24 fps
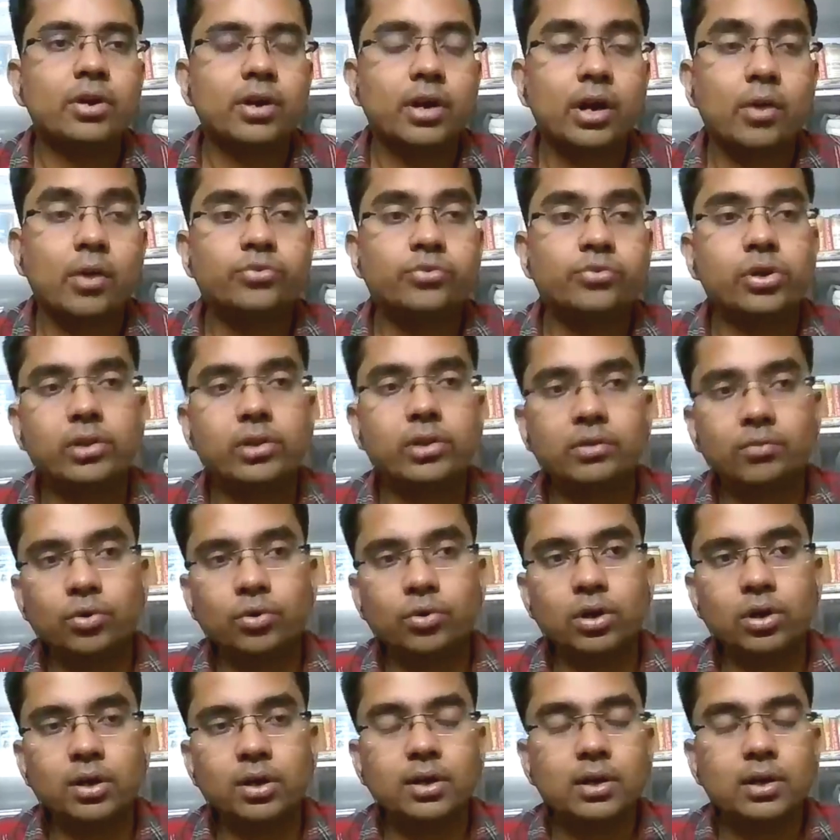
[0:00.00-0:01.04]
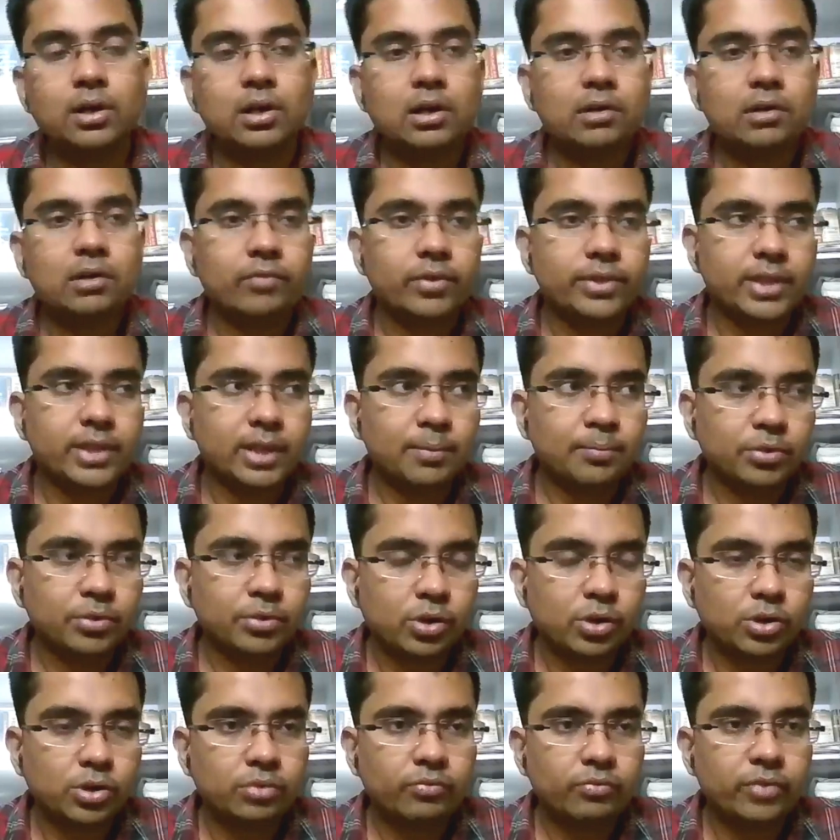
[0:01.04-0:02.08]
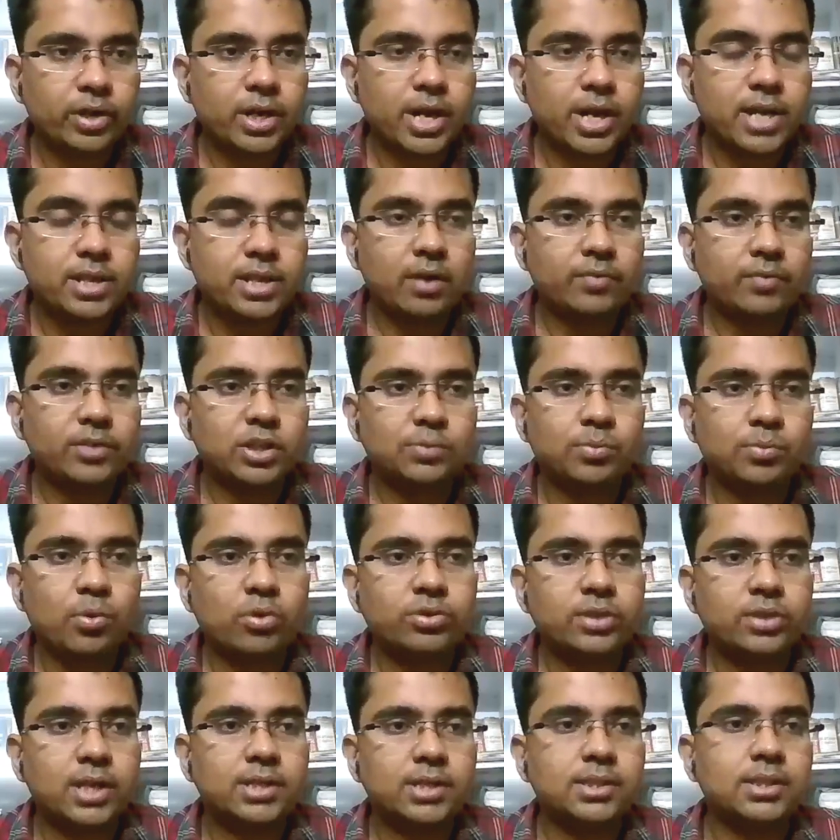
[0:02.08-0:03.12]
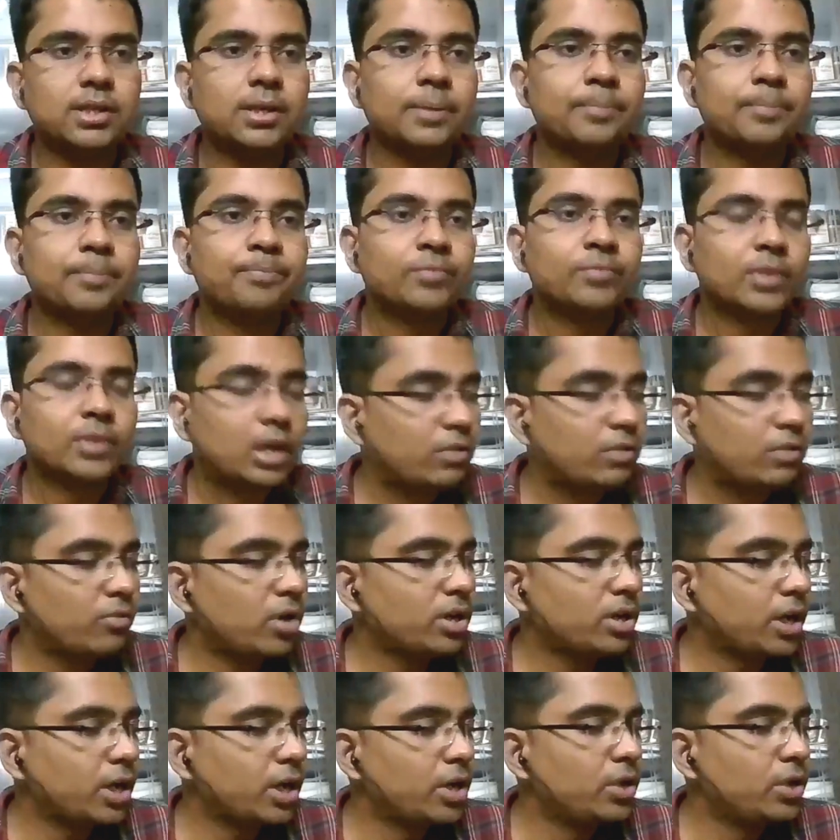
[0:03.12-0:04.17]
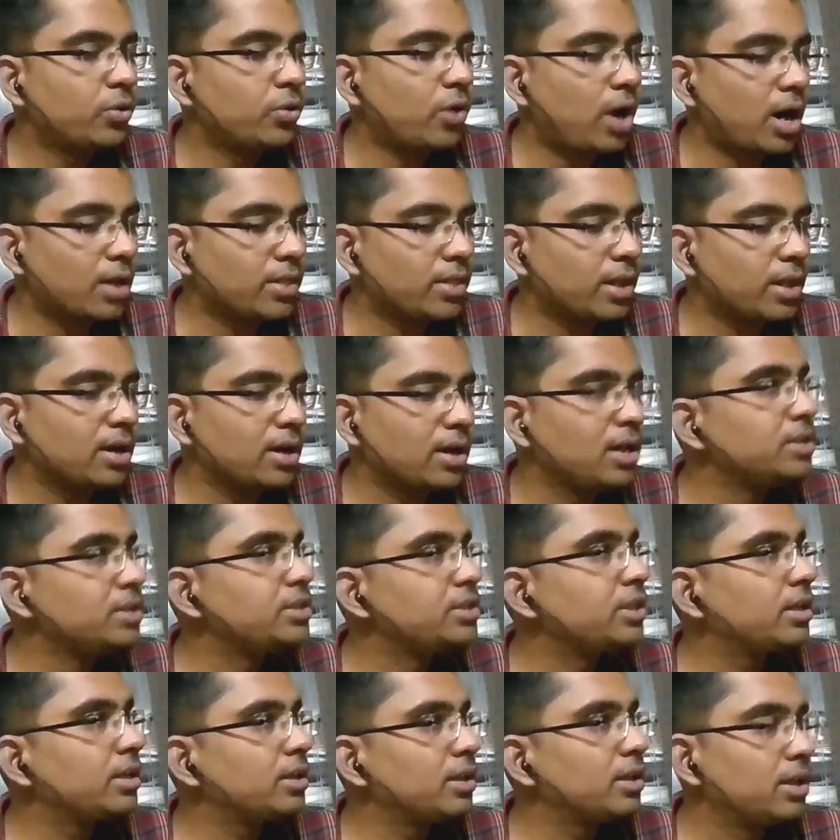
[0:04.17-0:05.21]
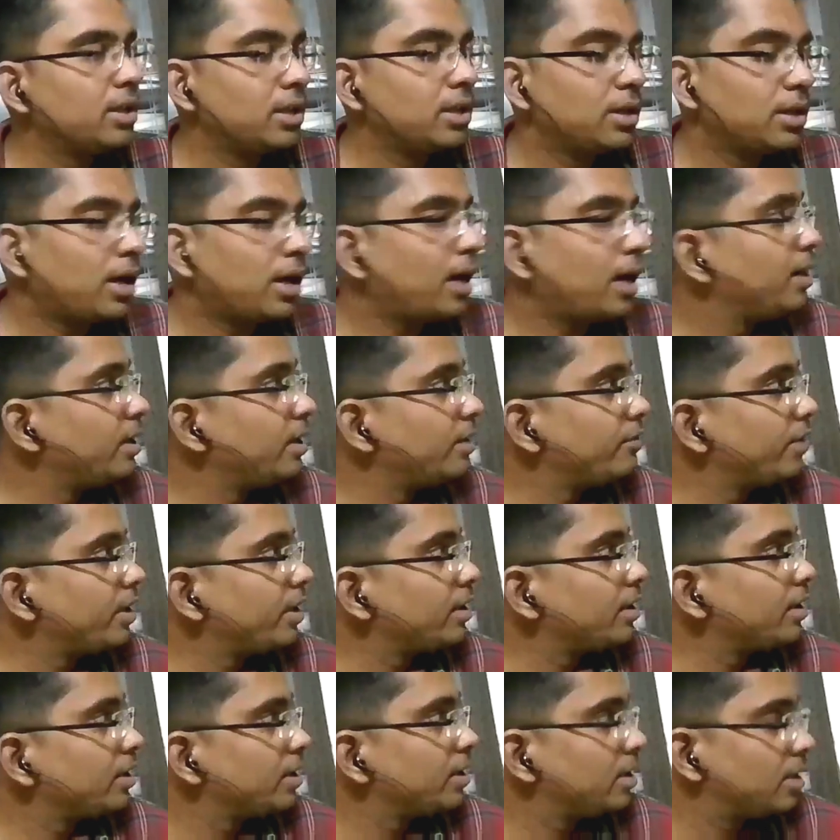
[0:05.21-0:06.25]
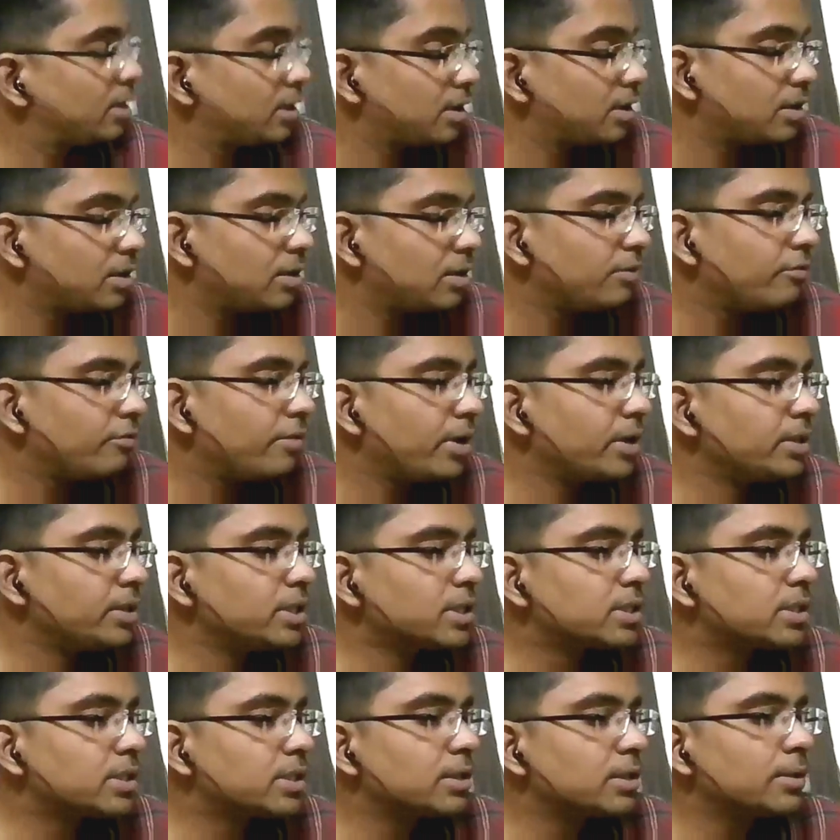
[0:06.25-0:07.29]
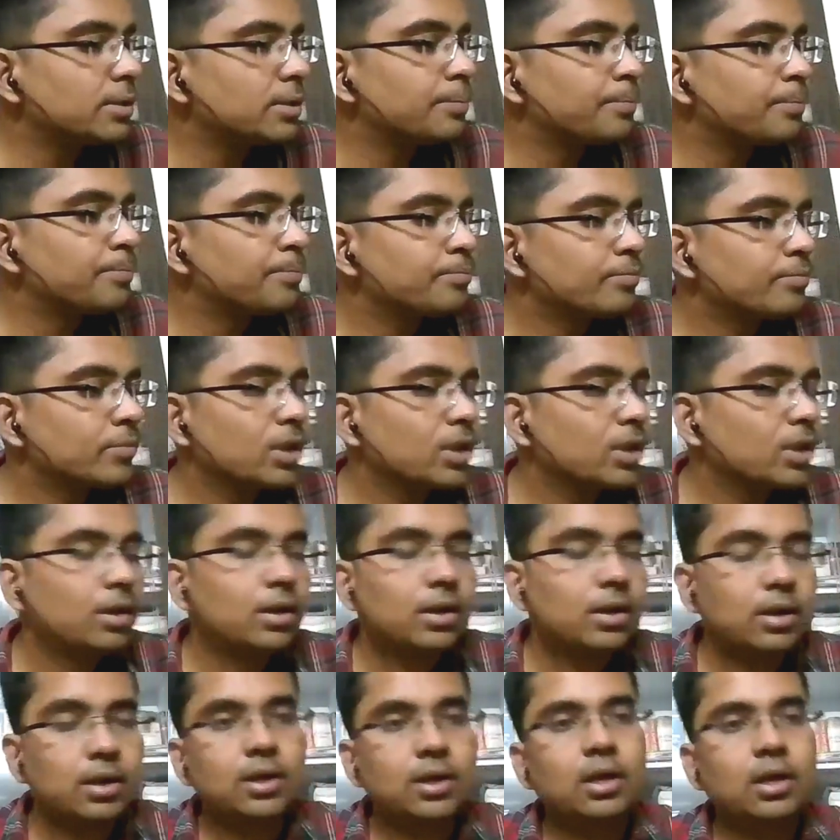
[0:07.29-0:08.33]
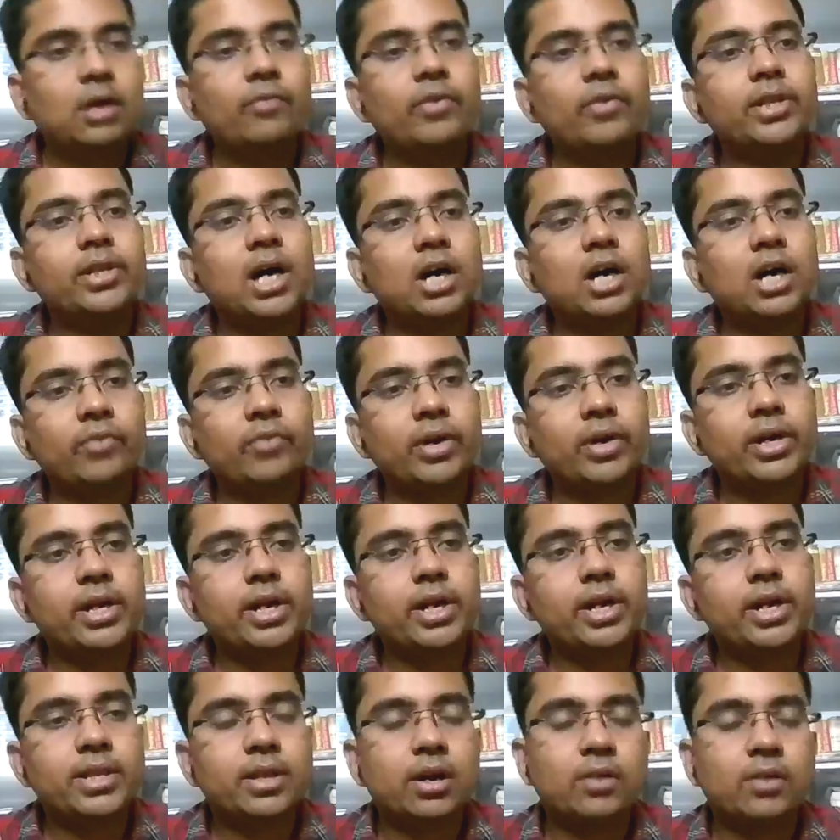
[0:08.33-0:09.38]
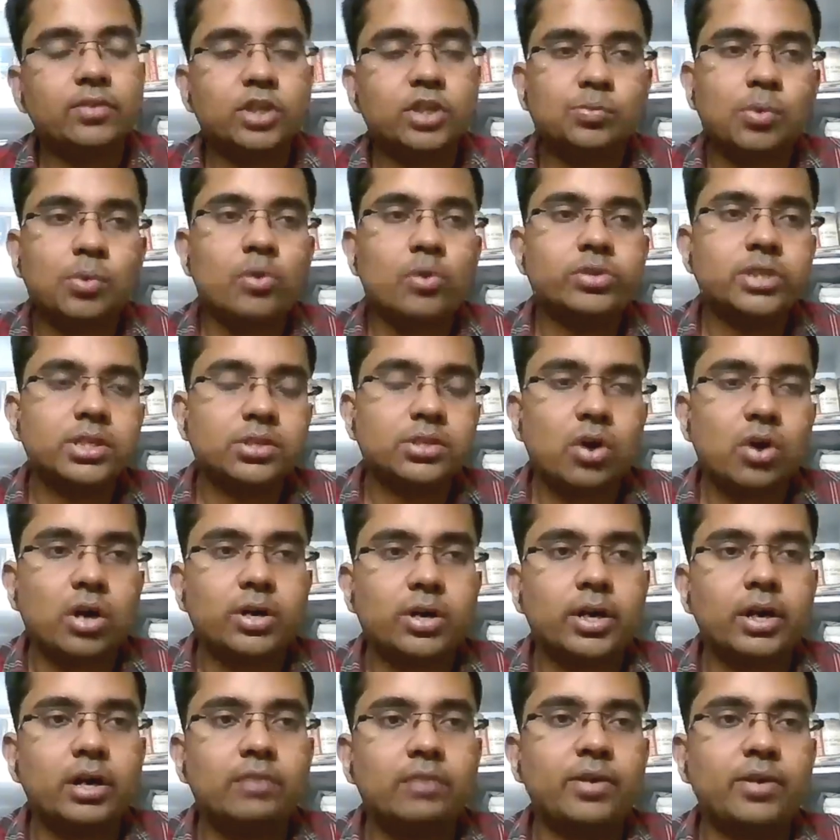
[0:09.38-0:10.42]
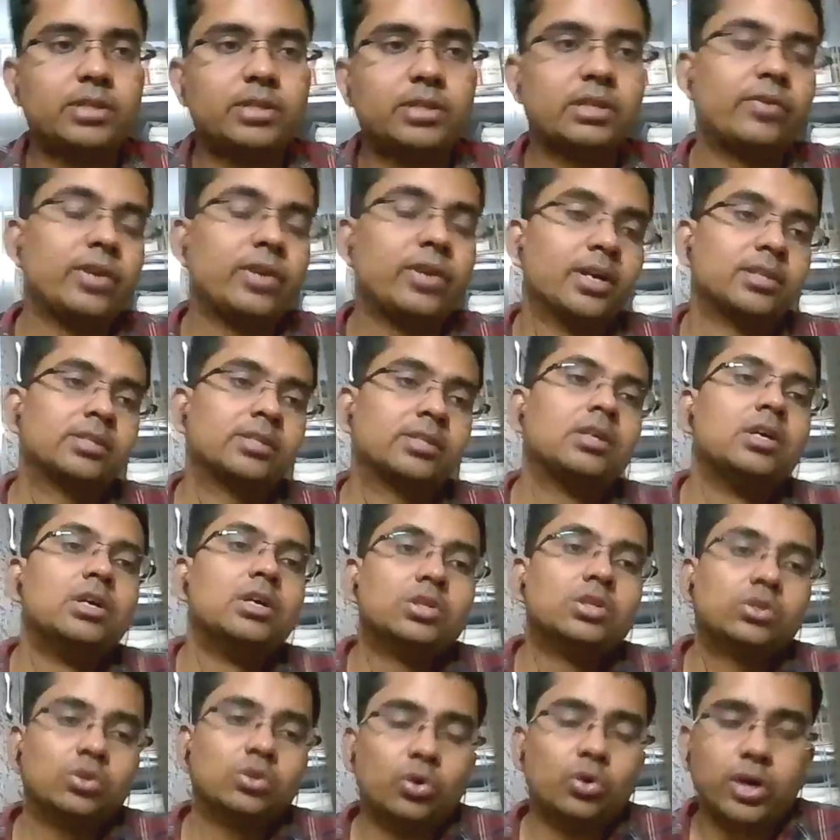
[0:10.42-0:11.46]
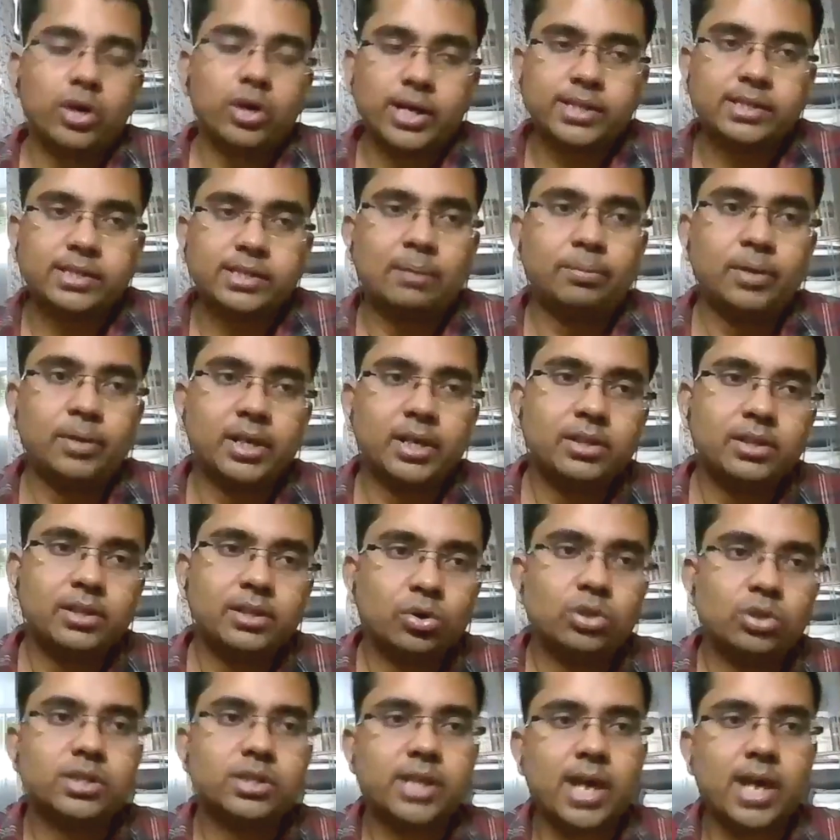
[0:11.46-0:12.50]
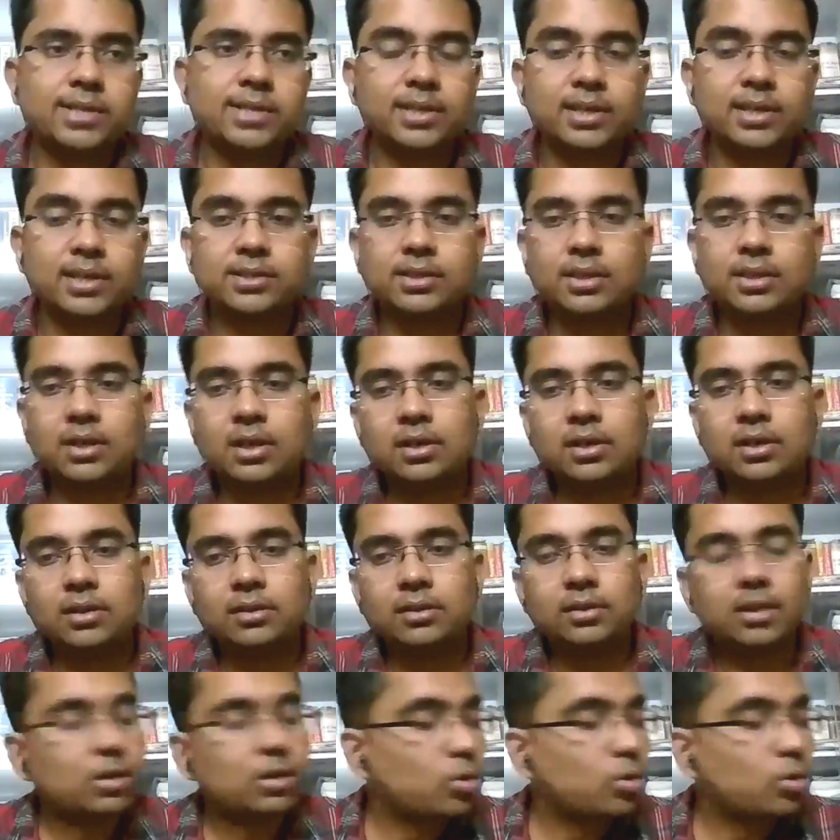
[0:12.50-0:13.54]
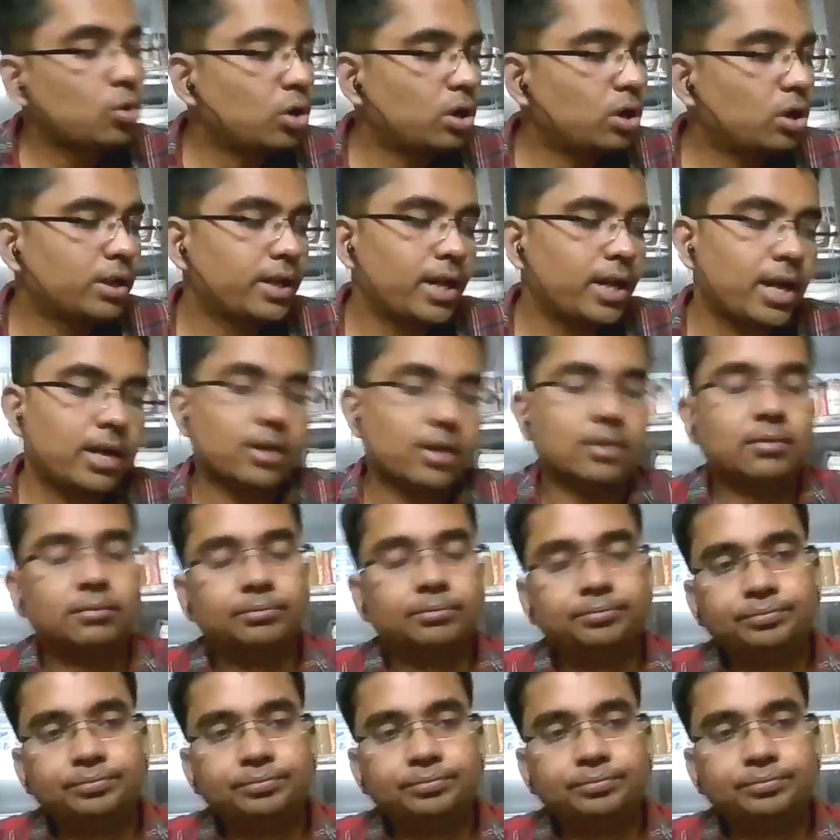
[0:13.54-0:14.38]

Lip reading: renounced the world, when either of the spouse has converted into another religion, and when this when either of the spouse is not heard for 7 years. So except in those cases, the court can